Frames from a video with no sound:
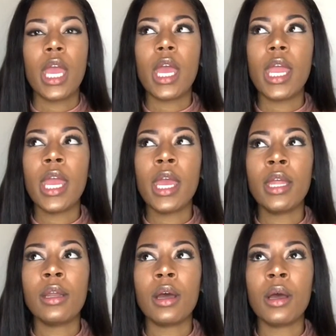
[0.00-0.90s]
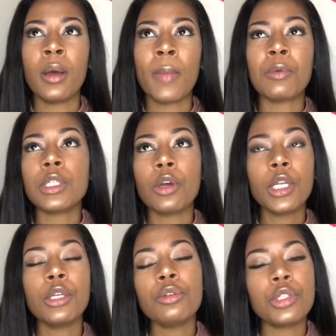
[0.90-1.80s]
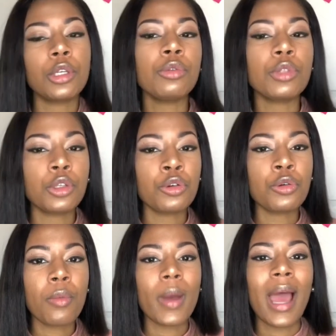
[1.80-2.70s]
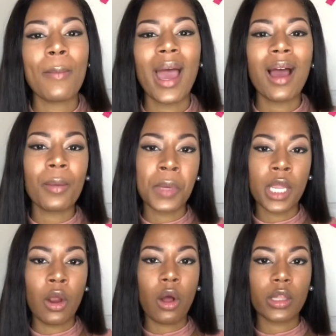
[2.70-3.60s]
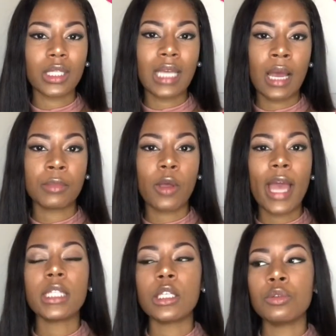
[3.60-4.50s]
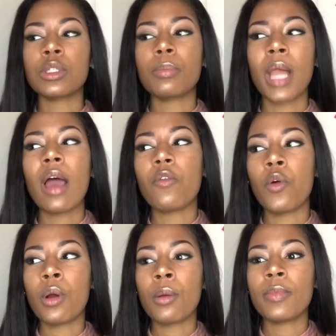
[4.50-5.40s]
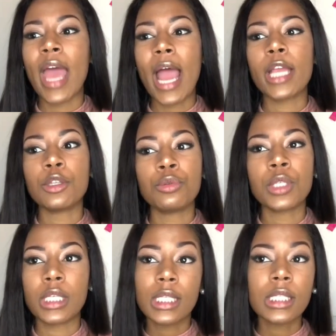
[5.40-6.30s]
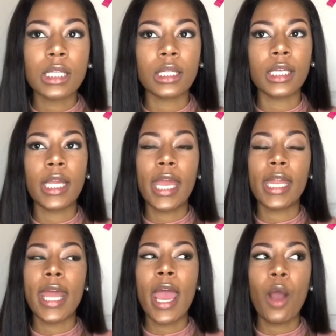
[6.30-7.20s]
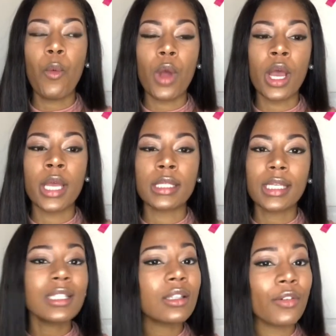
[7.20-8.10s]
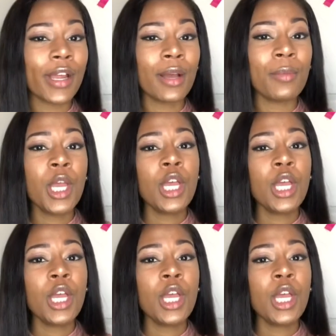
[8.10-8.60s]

And I was going to use YouTube, but I'm not up here all the time. So I had to use a platform that I use consistently, and that was Instagram.